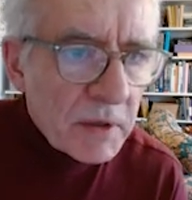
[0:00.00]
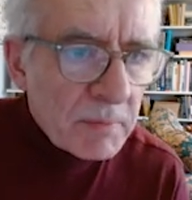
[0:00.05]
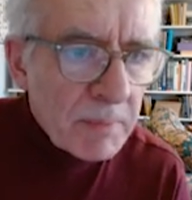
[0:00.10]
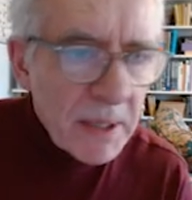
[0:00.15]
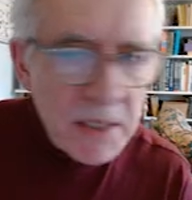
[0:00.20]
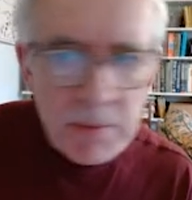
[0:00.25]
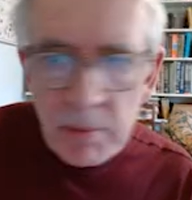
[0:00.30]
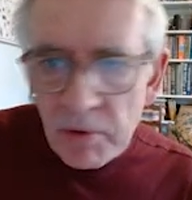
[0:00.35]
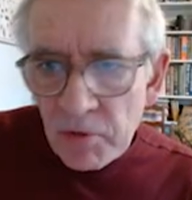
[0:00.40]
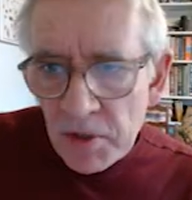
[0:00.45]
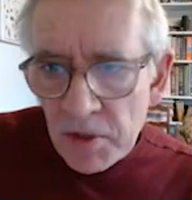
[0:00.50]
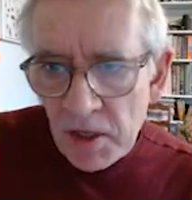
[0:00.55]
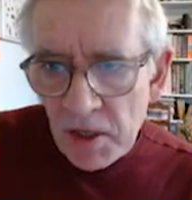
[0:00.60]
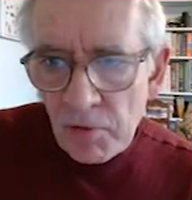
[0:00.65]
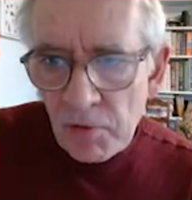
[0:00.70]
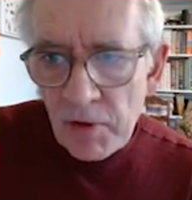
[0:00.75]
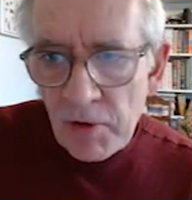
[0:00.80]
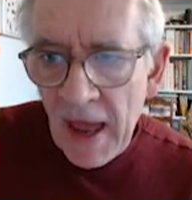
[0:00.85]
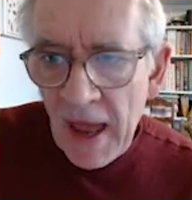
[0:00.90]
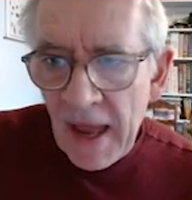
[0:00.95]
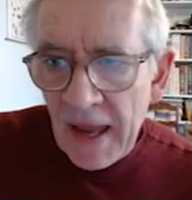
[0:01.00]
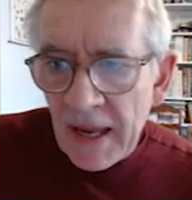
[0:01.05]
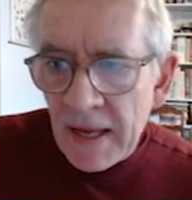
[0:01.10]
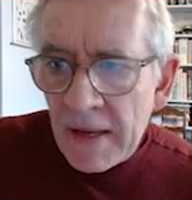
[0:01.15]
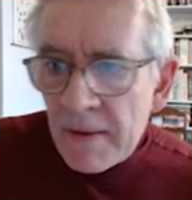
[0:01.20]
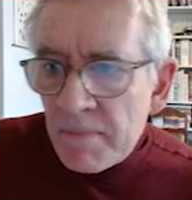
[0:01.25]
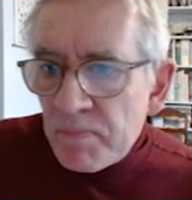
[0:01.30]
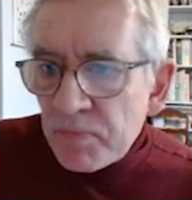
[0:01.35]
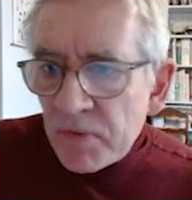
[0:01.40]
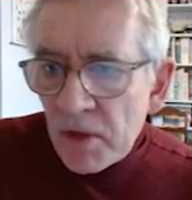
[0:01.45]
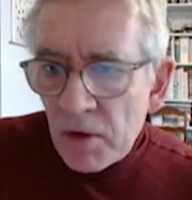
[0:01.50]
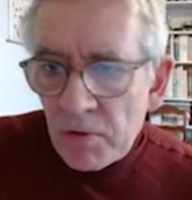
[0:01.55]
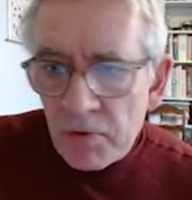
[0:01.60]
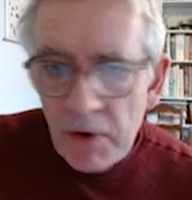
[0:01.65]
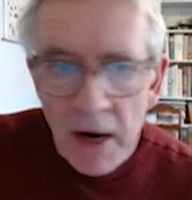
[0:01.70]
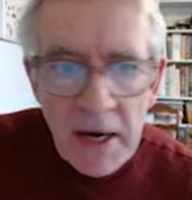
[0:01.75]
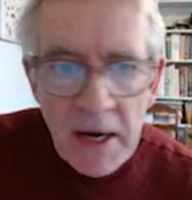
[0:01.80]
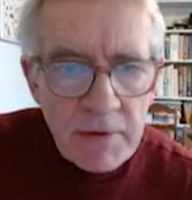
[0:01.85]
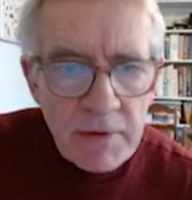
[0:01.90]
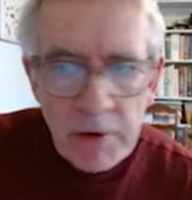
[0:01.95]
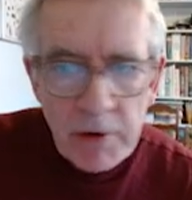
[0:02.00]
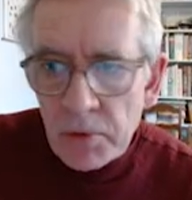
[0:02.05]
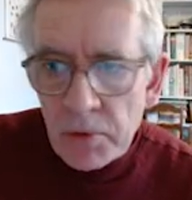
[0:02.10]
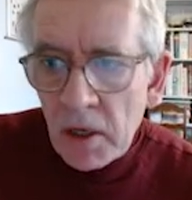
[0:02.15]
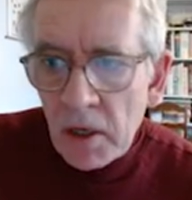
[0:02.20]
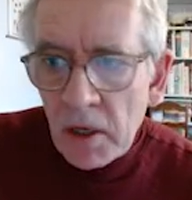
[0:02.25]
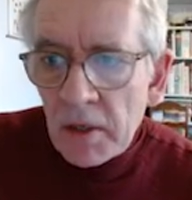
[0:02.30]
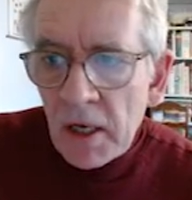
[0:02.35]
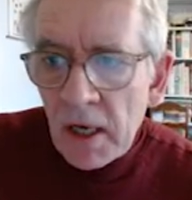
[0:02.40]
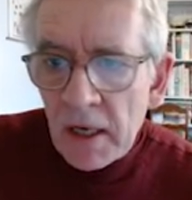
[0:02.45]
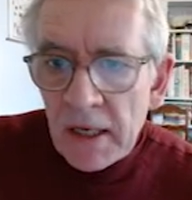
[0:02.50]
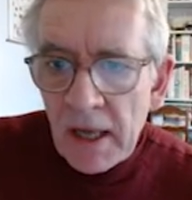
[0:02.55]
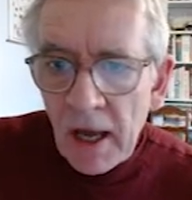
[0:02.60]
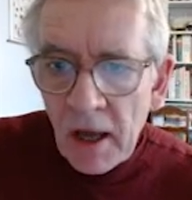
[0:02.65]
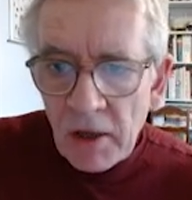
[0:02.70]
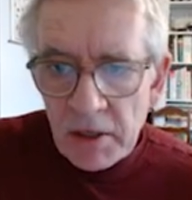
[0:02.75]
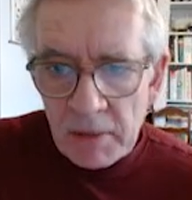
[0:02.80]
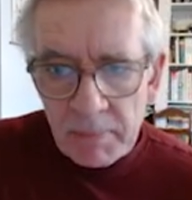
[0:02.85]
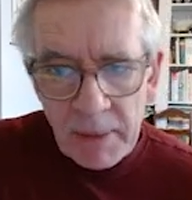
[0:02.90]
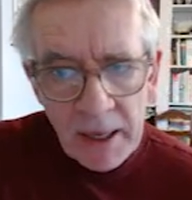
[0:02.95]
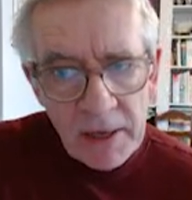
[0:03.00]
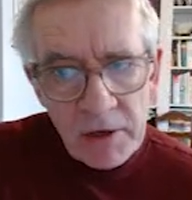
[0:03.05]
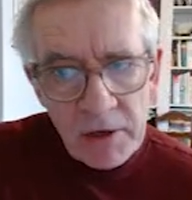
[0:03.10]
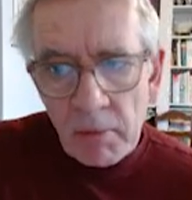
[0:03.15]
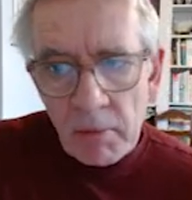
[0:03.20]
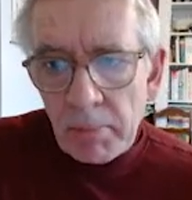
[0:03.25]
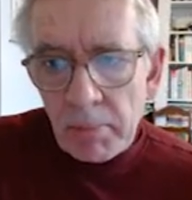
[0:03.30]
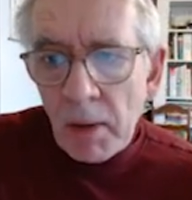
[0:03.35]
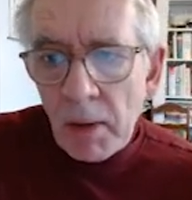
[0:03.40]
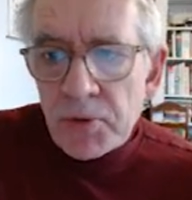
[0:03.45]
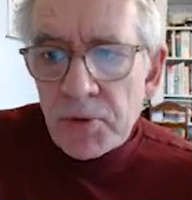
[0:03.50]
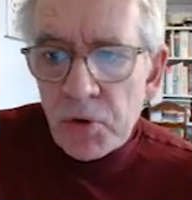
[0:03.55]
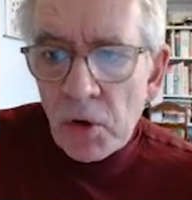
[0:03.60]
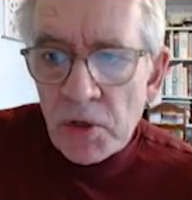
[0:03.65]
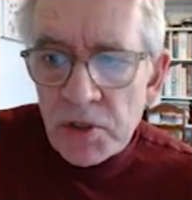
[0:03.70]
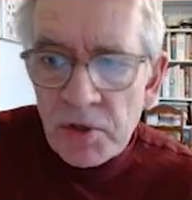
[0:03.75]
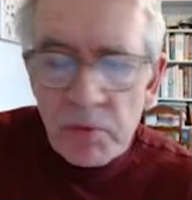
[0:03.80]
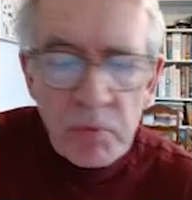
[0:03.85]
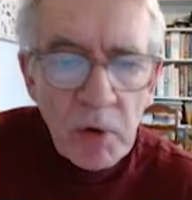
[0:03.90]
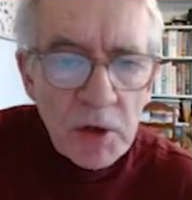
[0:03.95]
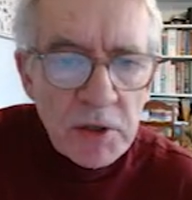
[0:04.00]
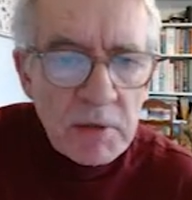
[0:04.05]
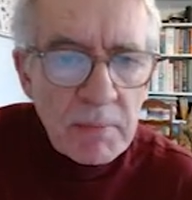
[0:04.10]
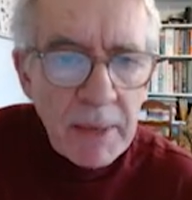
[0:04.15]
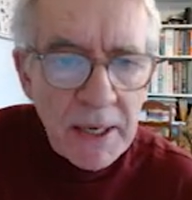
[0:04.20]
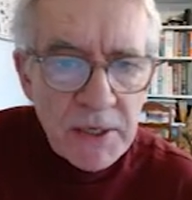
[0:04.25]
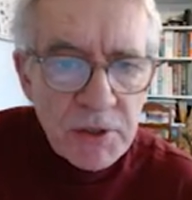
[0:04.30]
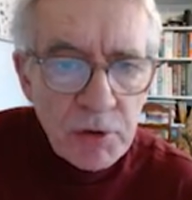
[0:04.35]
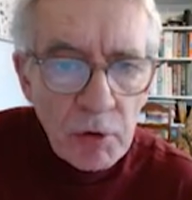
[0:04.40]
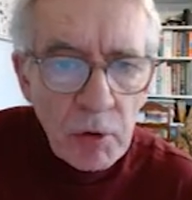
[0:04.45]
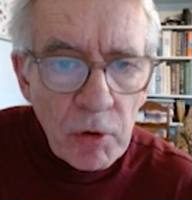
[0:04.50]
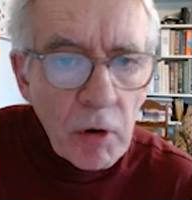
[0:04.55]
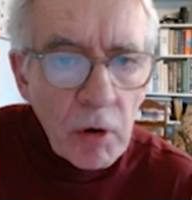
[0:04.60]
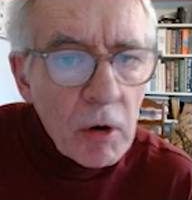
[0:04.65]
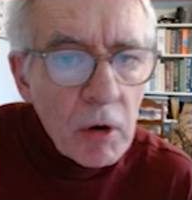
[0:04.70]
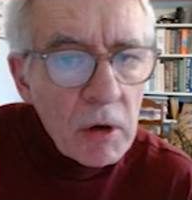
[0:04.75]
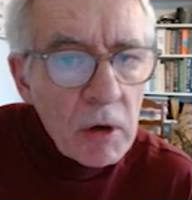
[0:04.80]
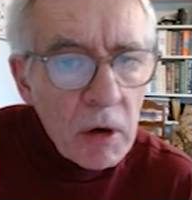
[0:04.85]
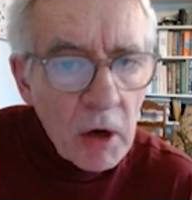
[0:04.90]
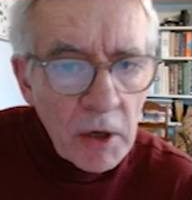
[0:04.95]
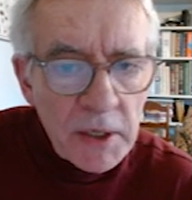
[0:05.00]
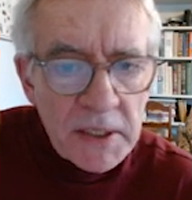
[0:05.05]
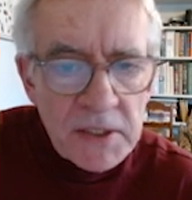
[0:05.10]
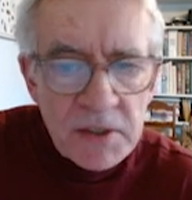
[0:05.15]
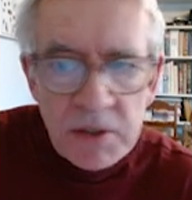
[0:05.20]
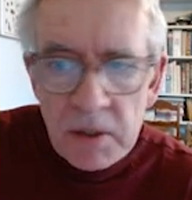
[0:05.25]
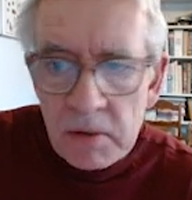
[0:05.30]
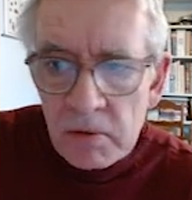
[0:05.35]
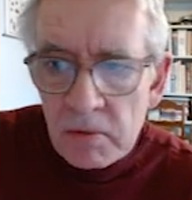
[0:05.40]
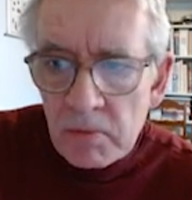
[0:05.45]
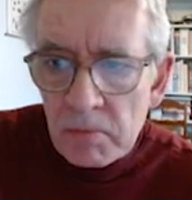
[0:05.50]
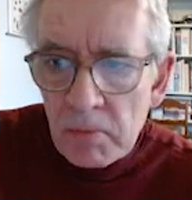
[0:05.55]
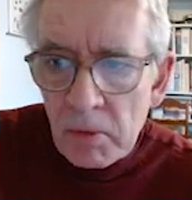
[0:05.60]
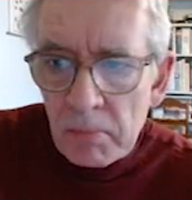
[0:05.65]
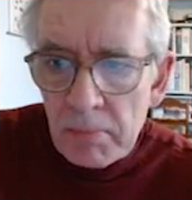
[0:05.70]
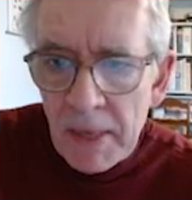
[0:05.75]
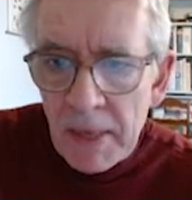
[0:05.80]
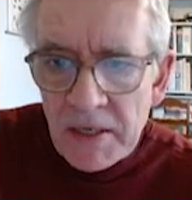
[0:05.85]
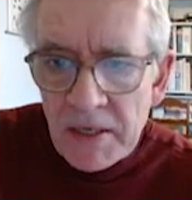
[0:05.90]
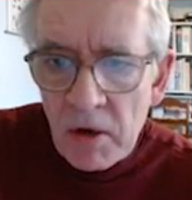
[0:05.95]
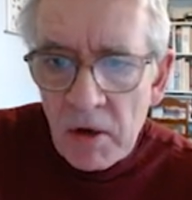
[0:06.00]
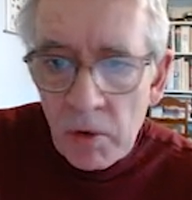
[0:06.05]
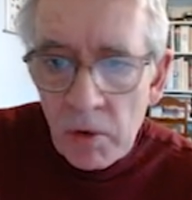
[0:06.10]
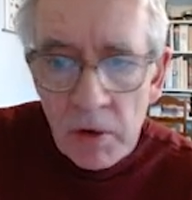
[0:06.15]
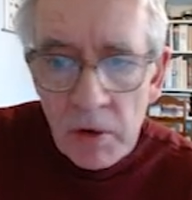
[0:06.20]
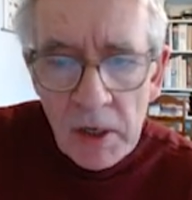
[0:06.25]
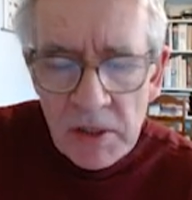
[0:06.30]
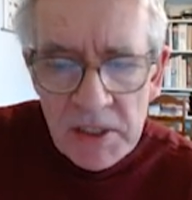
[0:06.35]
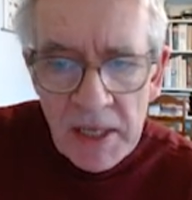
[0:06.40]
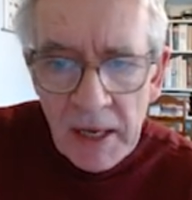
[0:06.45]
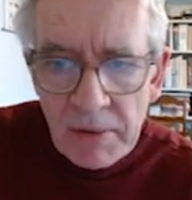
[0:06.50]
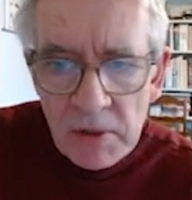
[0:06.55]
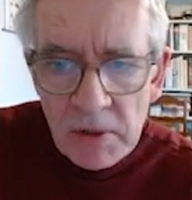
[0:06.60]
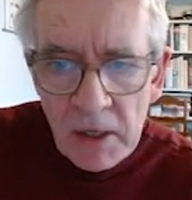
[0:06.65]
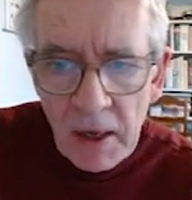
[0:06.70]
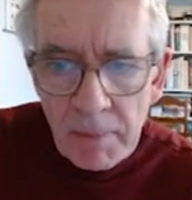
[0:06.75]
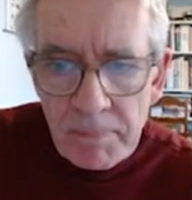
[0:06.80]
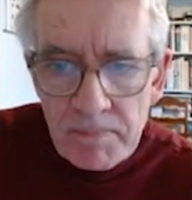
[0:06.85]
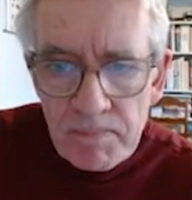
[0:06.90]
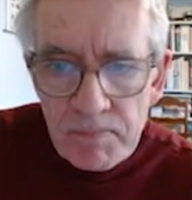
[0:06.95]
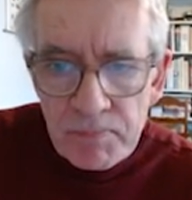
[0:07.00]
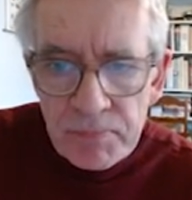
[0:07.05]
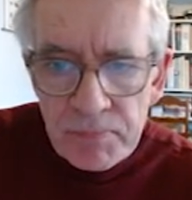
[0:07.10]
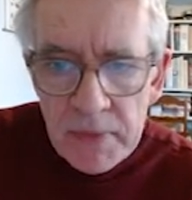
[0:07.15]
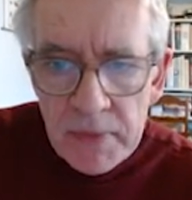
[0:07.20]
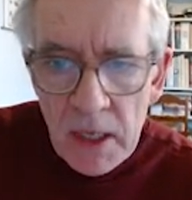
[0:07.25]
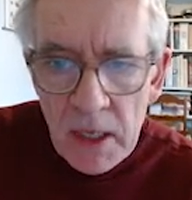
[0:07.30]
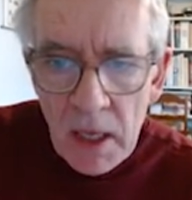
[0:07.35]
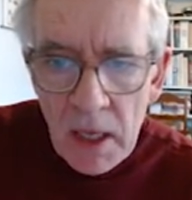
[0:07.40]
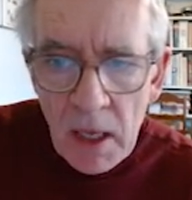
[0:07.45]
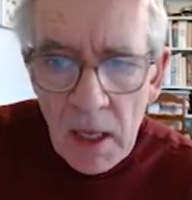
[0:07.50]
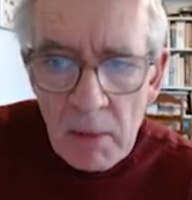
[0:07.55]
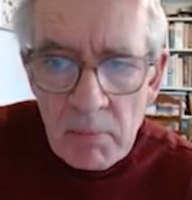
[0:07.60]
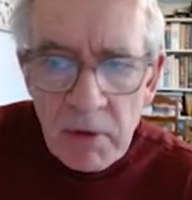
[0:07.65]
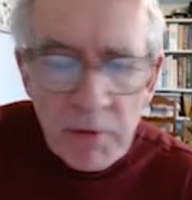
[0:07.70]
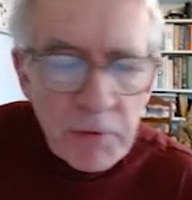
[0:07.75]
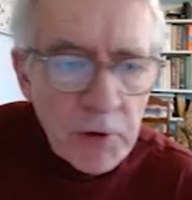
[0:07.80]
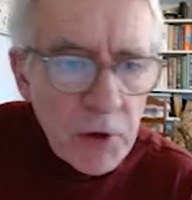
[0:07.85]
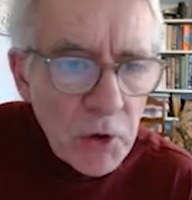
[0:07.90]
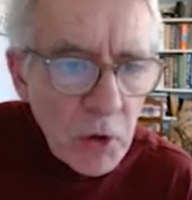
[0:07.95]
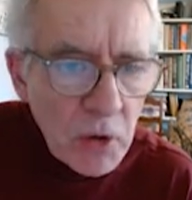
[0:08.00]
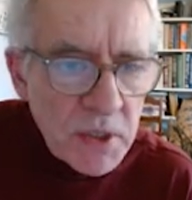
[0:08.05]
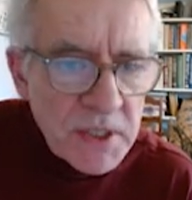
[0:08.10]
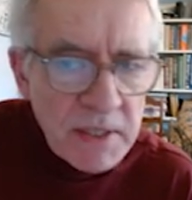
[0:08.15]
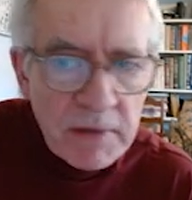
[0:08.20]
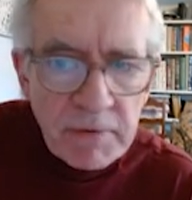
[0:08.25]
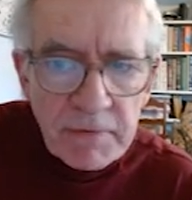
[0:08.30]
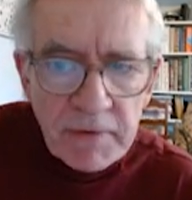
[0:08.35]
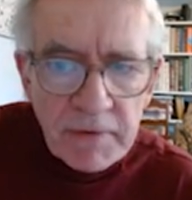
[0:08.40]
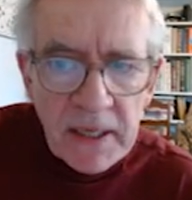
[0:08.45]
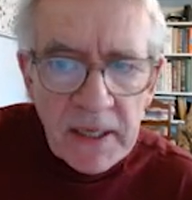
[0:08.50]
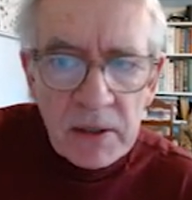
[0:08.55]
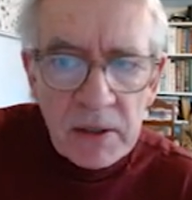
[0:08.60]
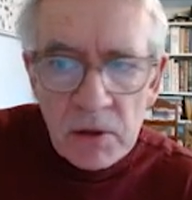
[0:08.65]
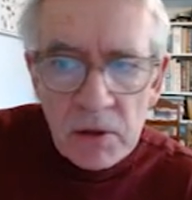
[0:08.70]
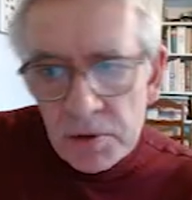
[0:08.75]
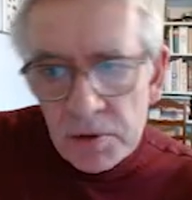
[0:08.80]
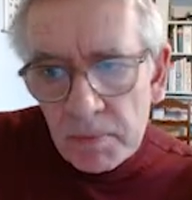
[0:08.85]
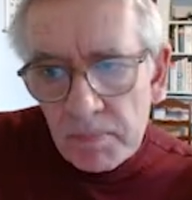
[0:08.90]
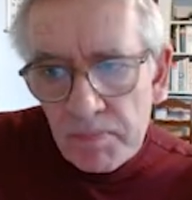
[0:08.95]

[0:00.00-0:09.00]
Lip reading: measurement result for A for any photon can't depend on Bob's choice of what to measure or on its outcome. But for a noisy field,